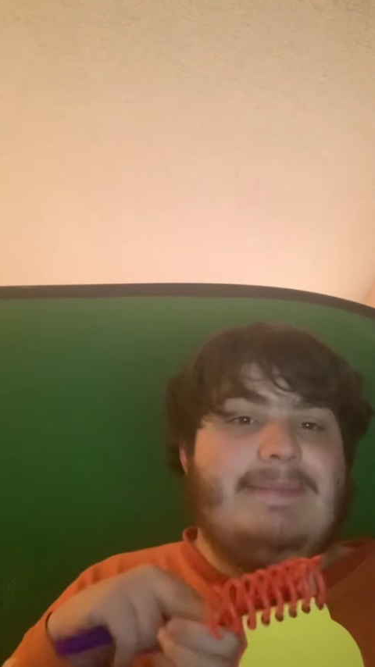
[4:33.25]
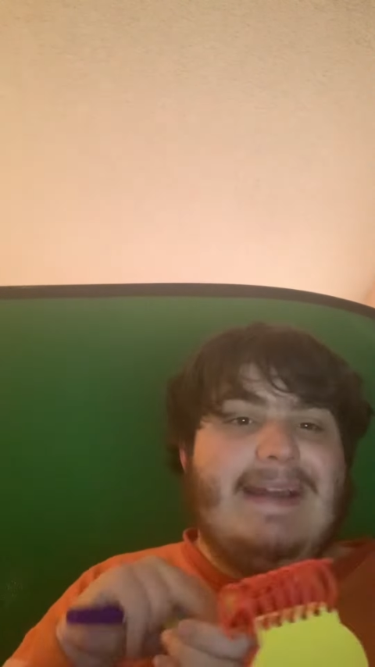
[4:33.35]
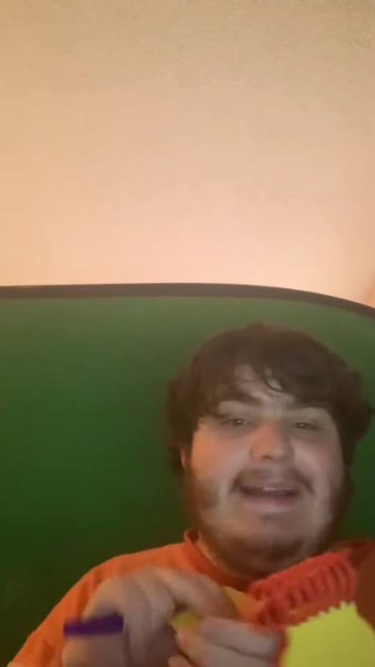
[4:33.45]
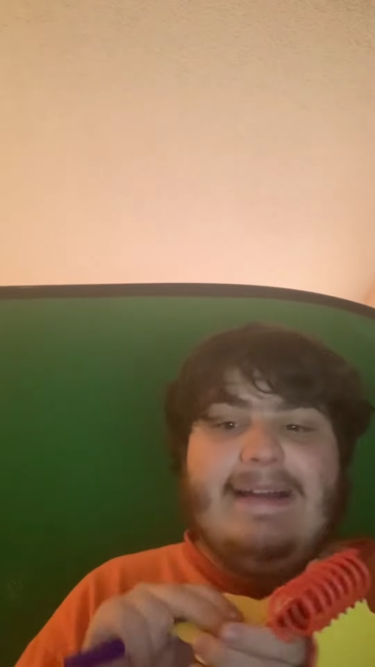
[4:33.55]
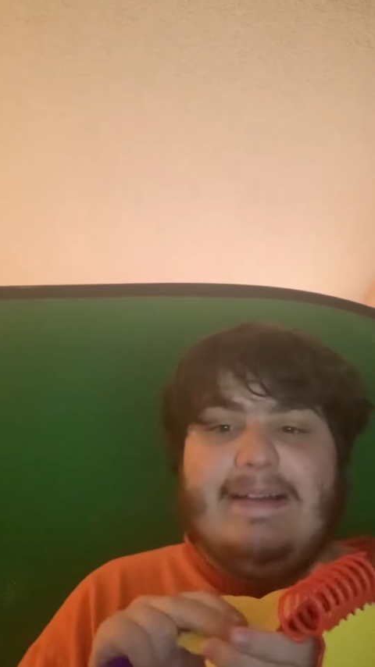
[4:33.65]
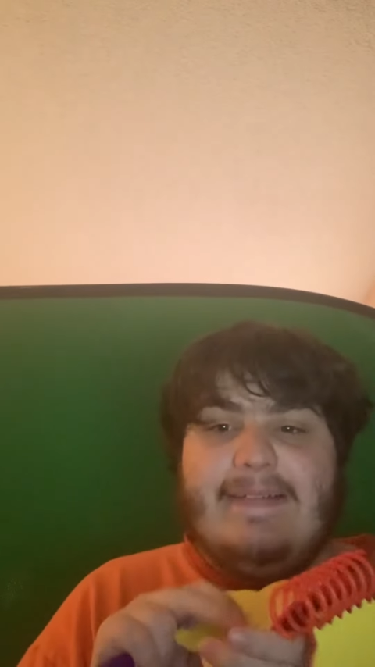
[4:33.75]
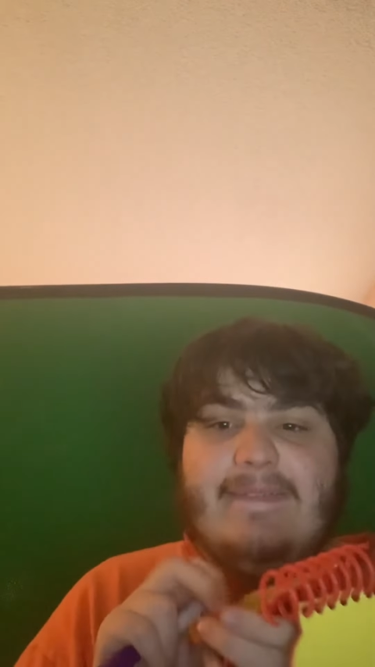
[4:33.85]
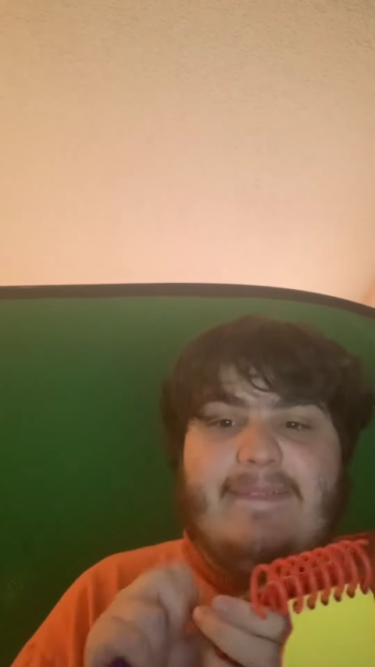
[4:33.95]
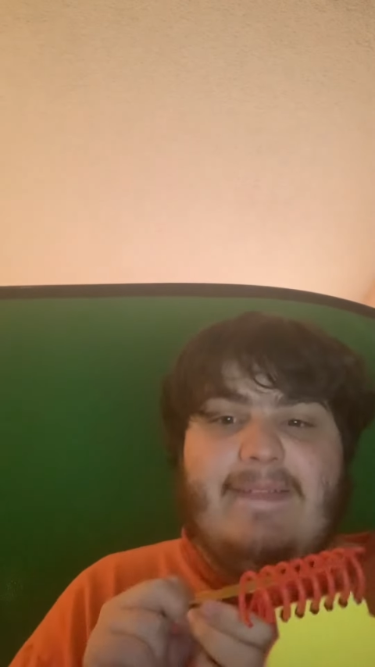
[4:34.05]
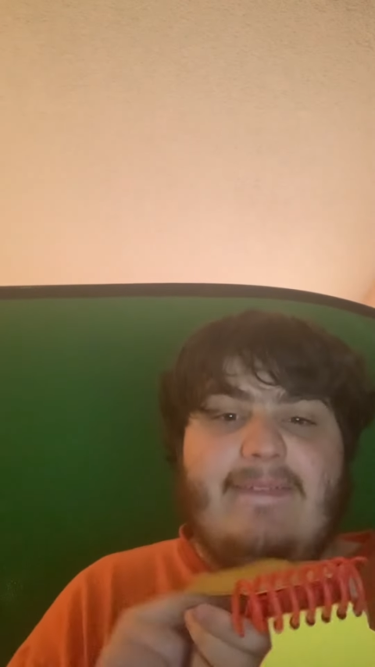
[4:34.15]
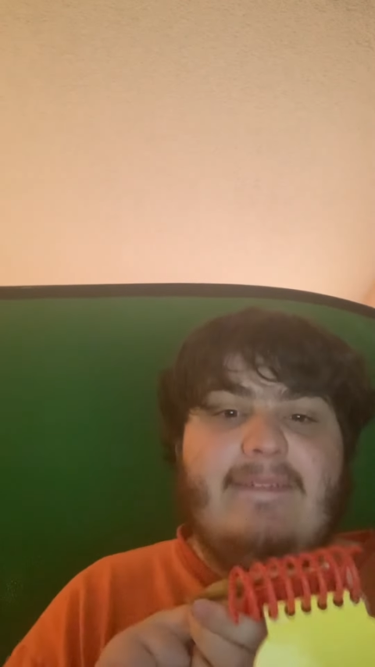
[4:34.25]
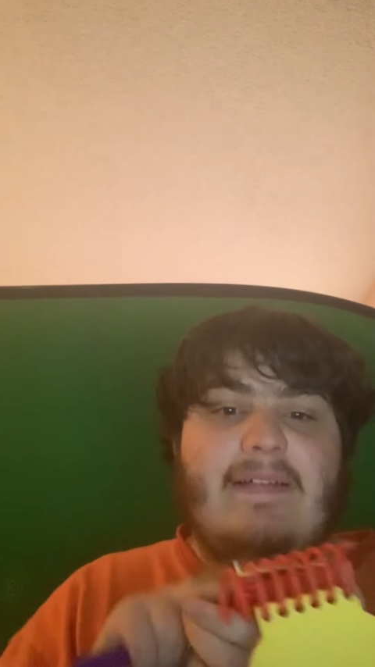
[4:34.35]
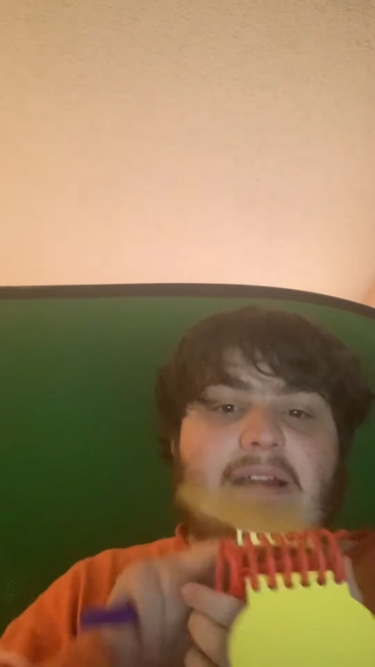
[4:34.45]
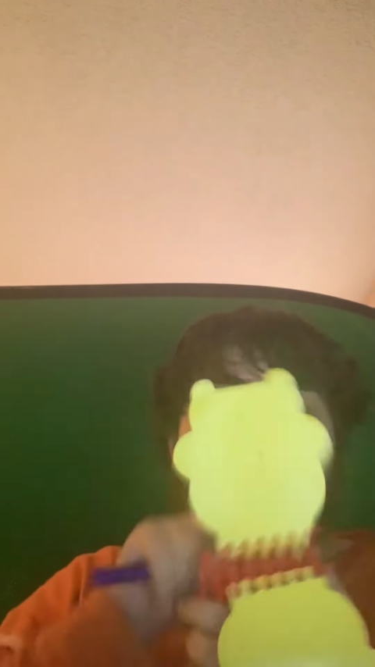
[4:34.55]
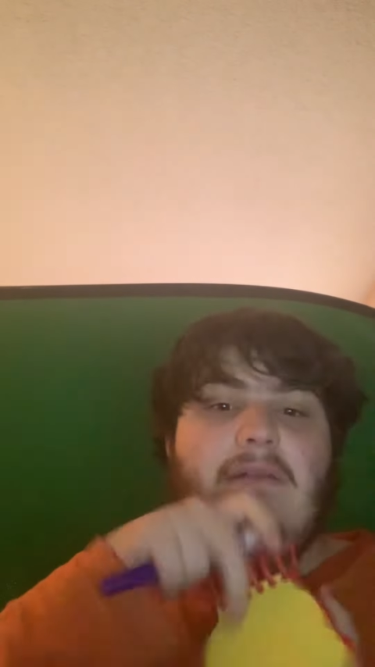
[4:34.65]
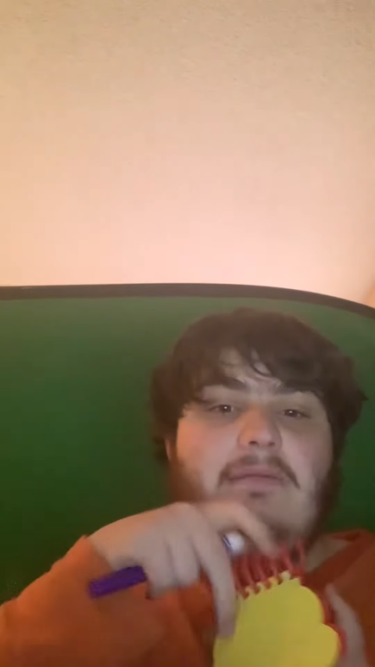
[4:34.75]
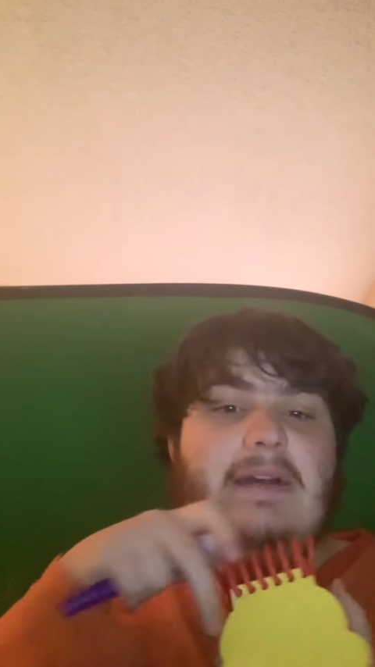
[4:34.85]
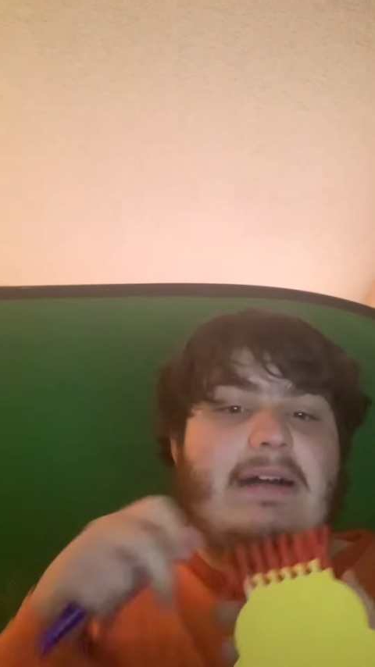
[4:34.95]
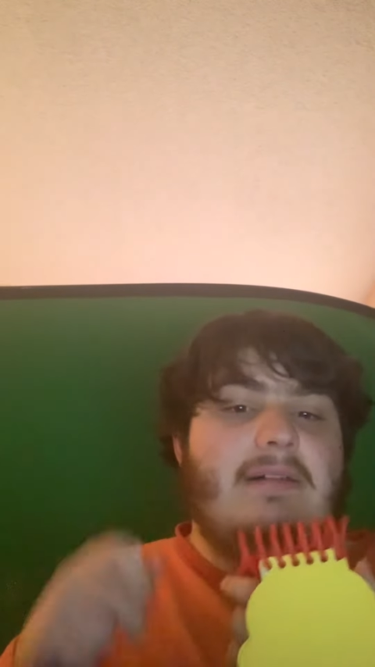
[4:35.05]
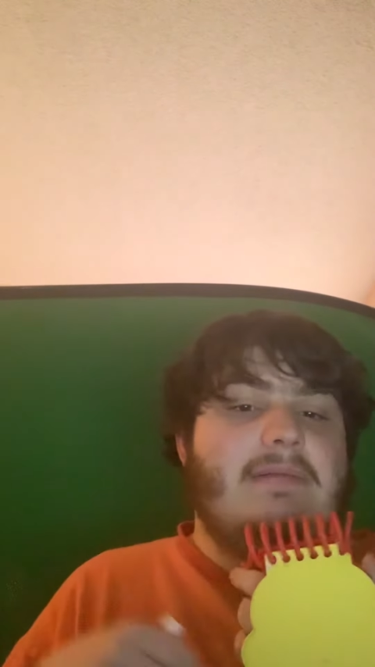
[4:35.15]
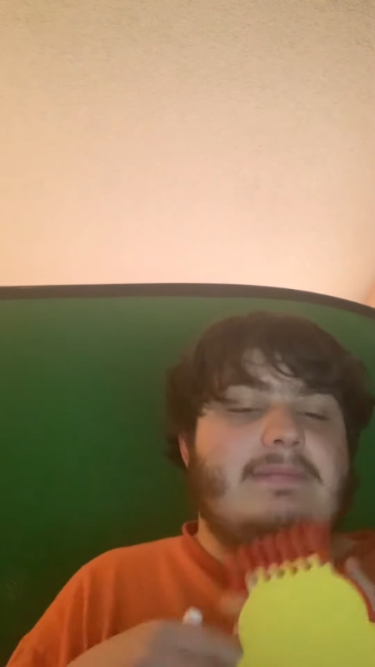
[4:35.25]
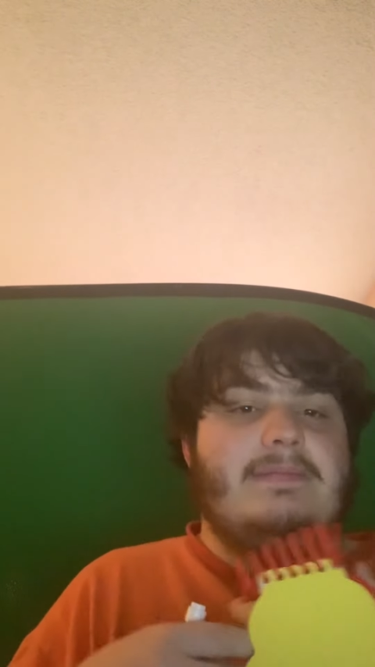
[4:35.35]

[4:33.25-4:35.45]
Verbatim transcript: bag. Well,